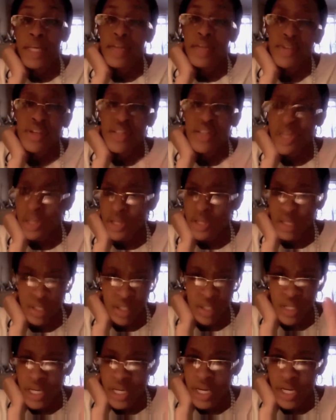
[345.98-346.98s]
Even
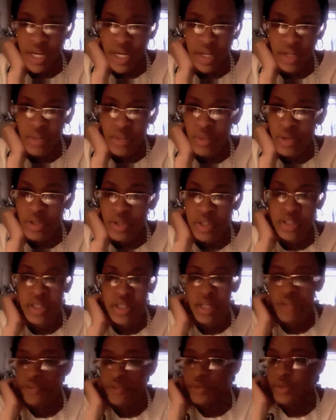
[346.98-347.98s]
in your hair, water is
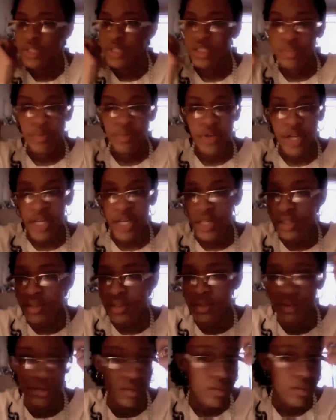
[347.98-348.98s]
good if you want to
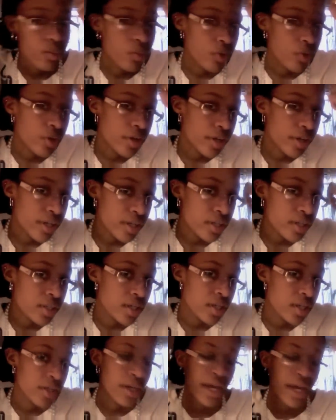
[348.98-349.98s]
spray water
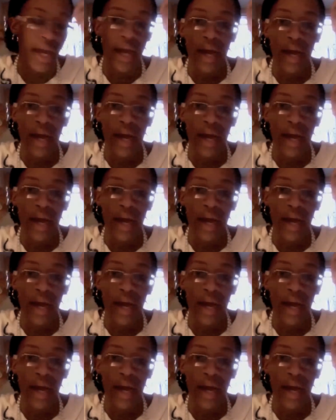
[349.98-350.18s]
in your